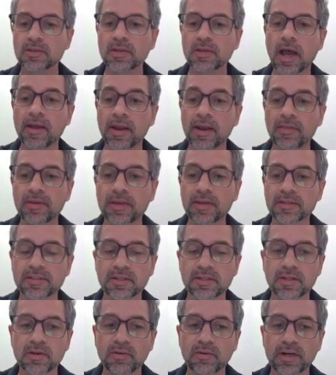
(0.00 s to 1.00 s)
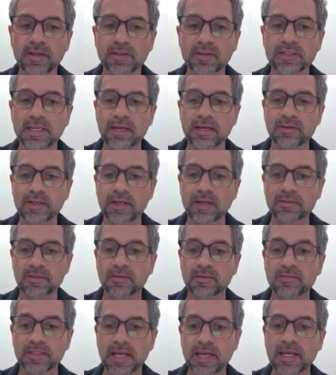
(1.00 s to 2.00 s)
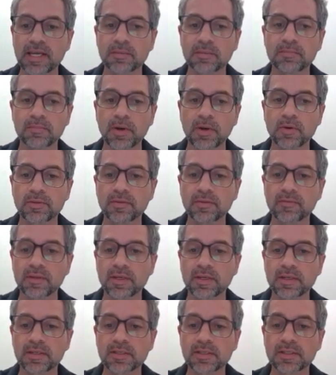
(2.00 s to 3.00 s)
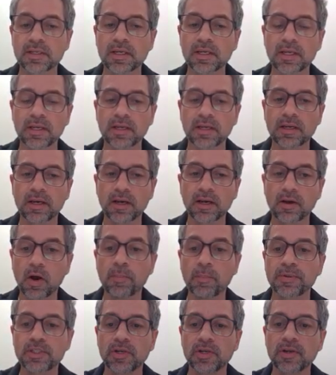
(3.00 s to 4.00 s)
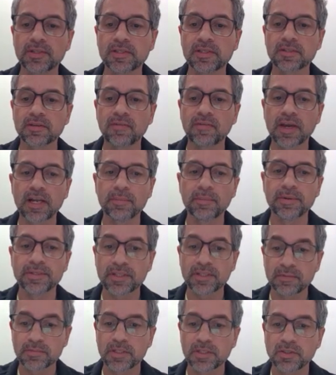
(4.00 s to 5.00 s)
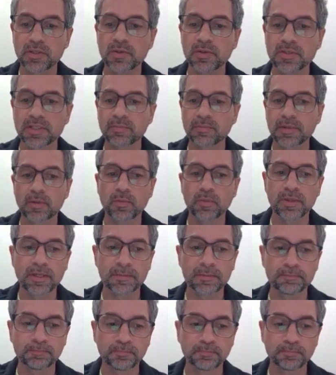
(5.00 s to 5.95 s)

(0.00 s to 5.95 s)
And I think it's to the credit of the Town Council they've taken both of these opportunities available to them to do something with it.